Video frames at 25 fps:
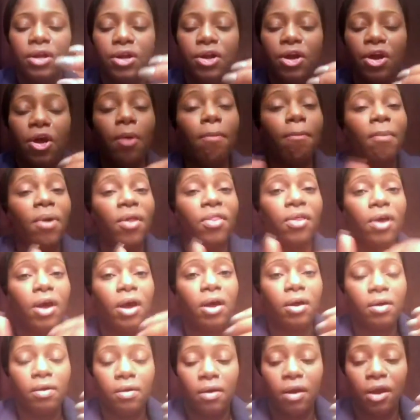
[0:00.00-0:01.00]
Her mother
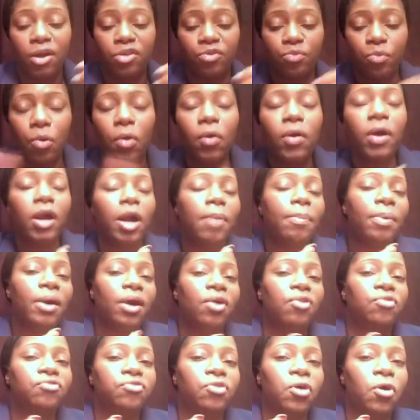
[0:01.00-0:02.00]
has woken up
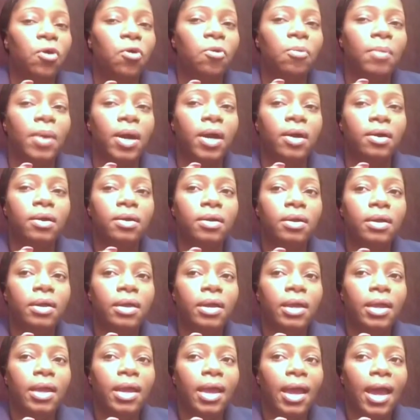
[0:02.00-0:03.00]
out of coma,
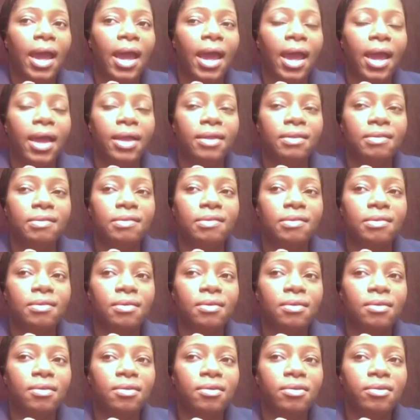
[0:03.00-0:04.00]
and
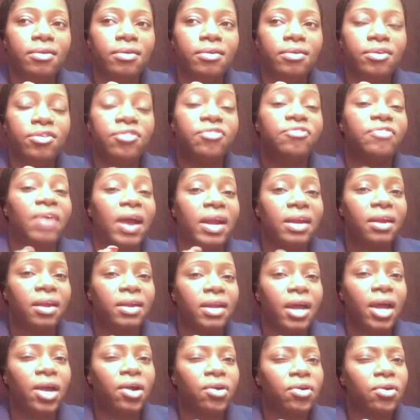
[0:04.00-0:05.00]
to find out
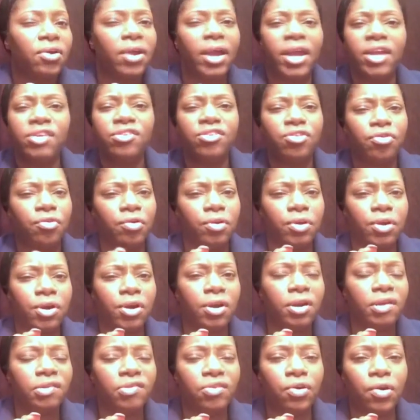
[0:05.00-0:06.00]
that her 8-year-old
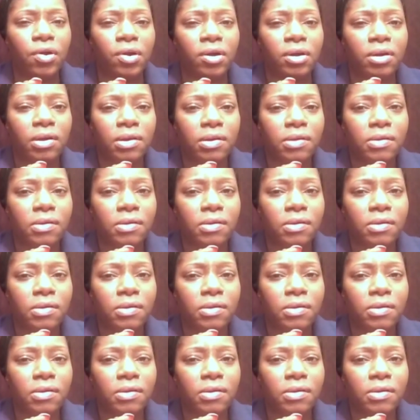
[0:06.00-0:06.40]
girl is gone.